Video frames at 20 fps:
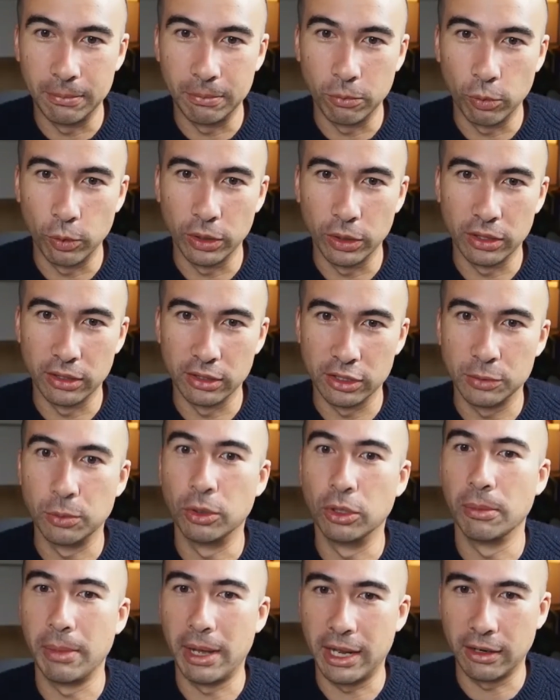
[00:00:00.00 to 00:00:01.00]
with a
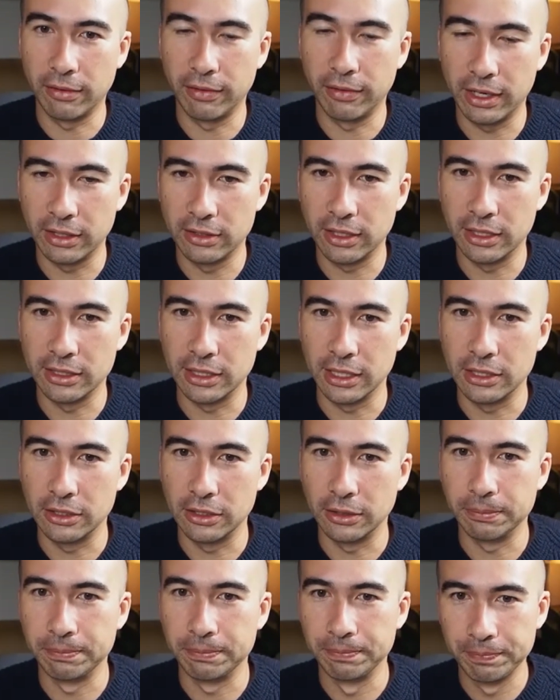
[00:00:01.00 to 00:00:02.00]
small amount of
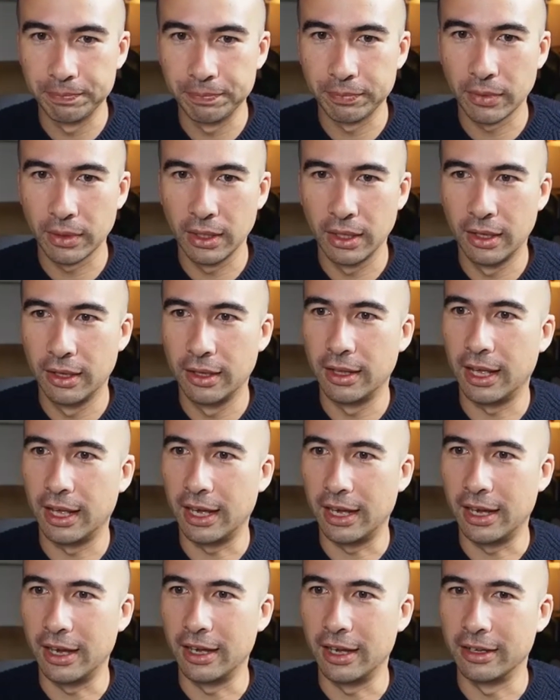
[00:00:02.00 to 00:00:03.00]
additization.
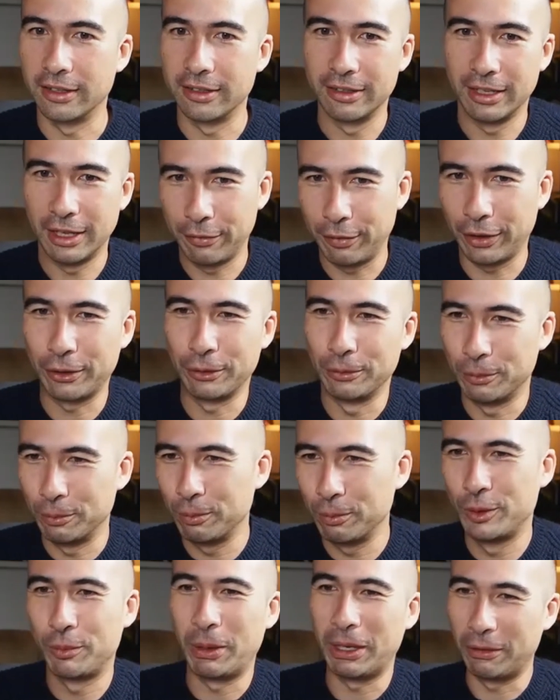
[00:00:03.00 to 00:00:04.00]
If I could
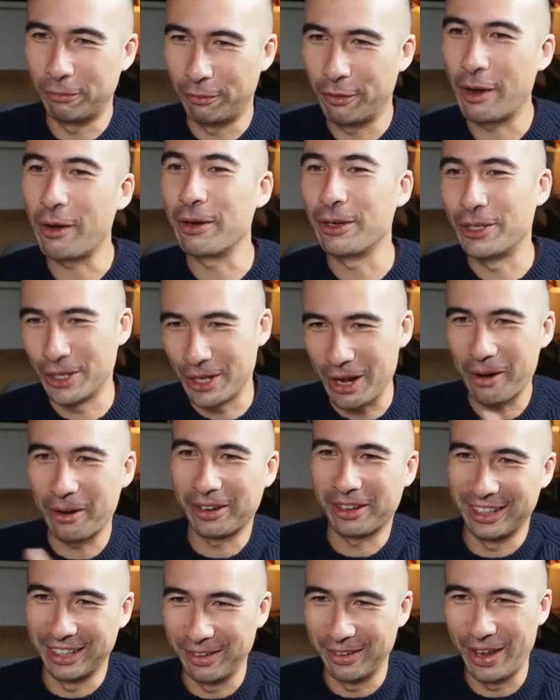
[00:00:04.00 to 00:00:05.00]
speak very
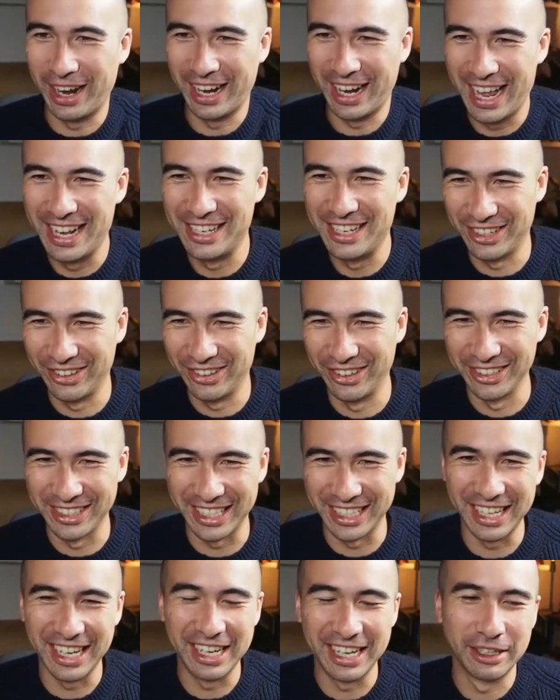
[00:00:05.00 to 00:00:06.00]
generically about engine oils
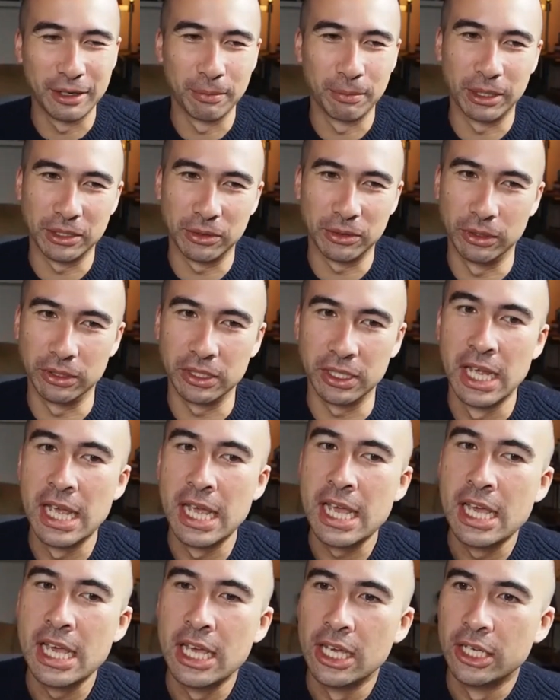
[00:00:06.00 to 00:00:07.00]
and compressor oils.
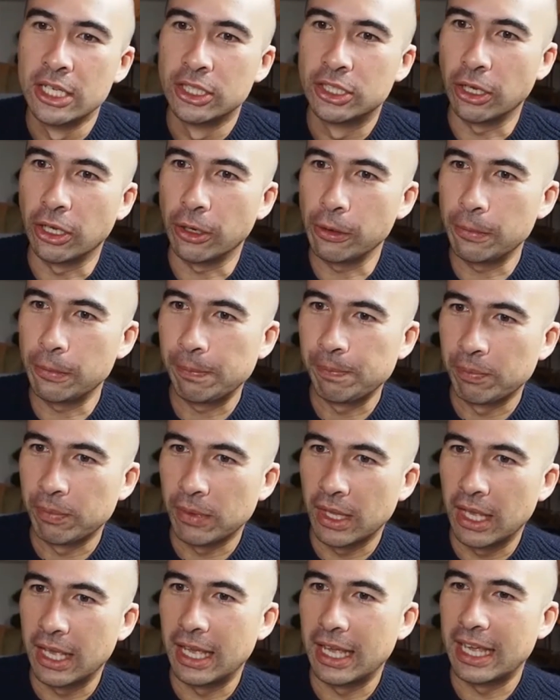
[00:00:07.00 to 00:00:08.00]
So
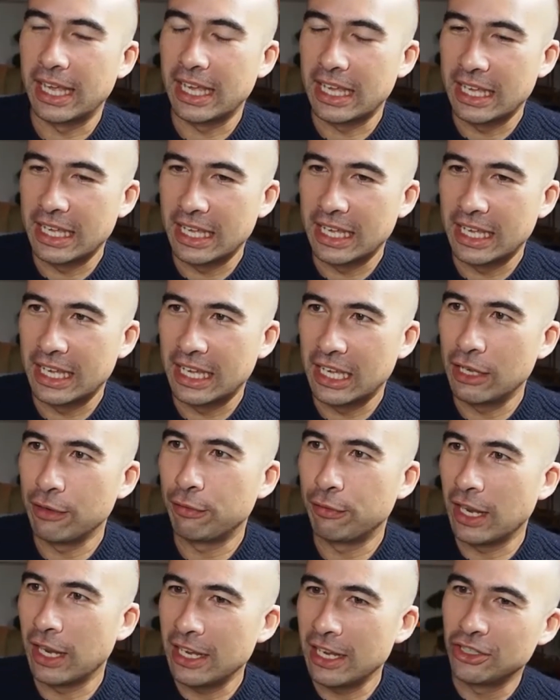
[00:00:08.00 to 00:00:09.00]
if
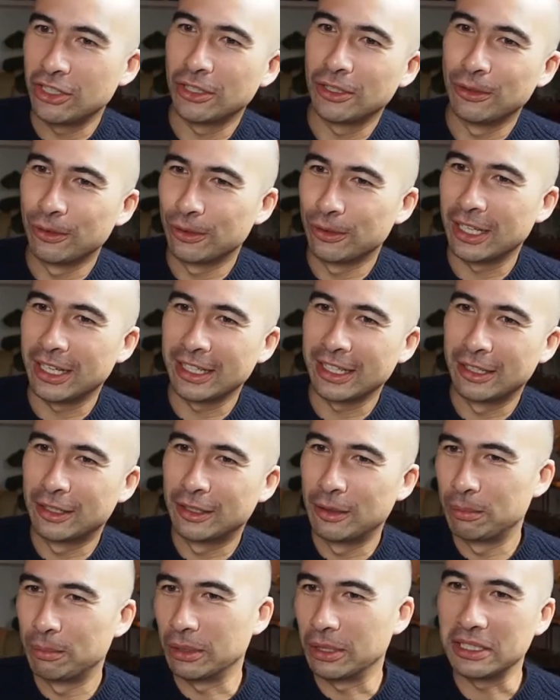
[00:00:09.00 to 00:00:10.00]
an engine looks like a
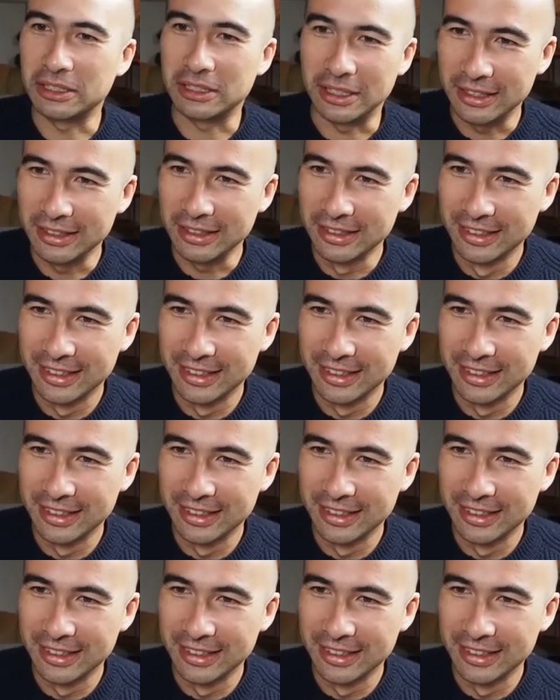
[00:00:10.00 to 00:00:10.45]
compressor,